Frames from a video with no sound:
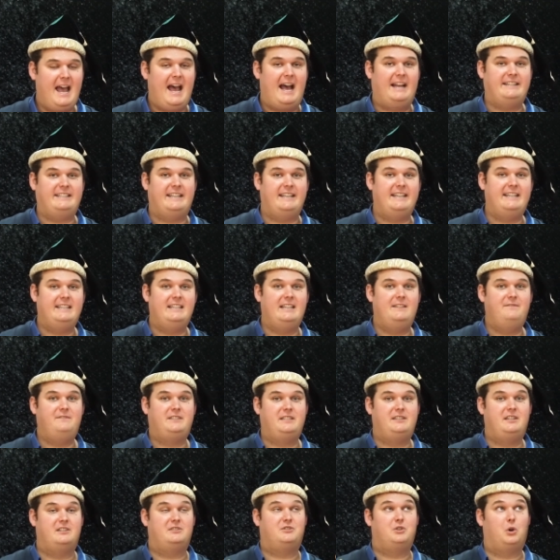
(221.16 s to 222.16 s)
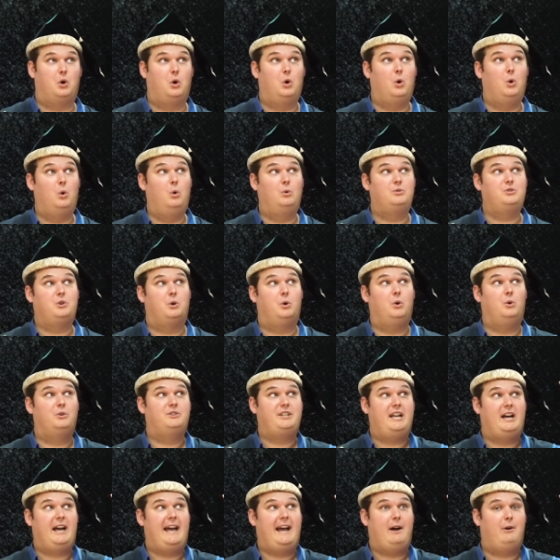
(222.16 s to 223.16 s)
and he lived in the tall, tall
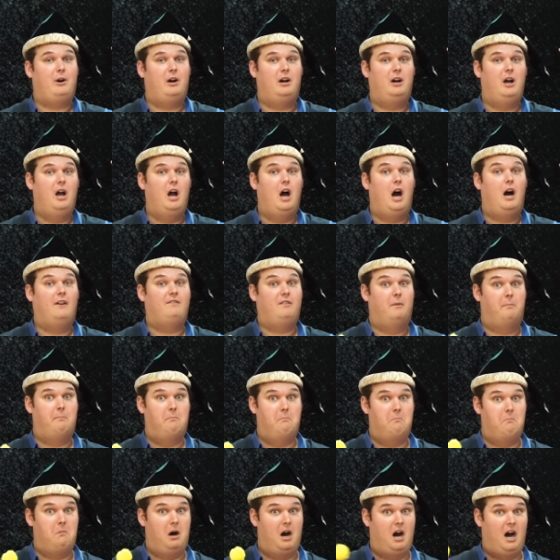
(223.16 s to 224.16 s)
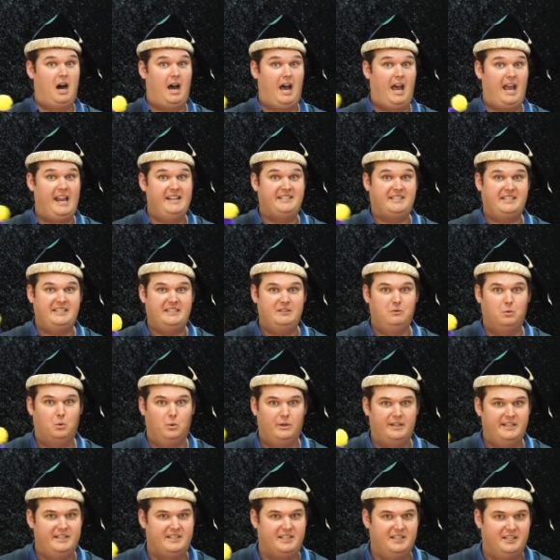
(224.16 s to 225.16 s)
tower of a mighty
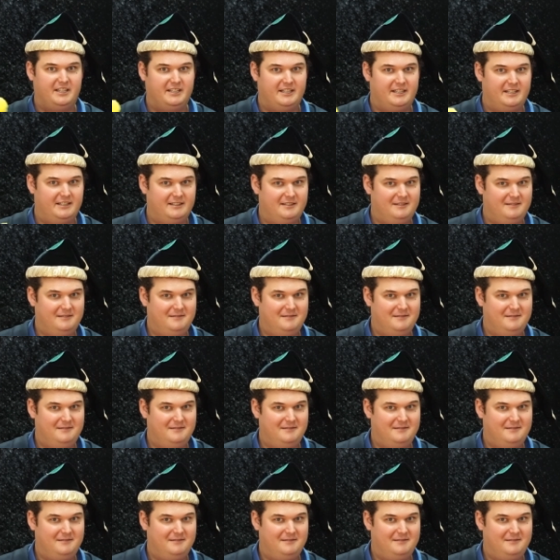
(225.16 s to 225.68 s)
wizard.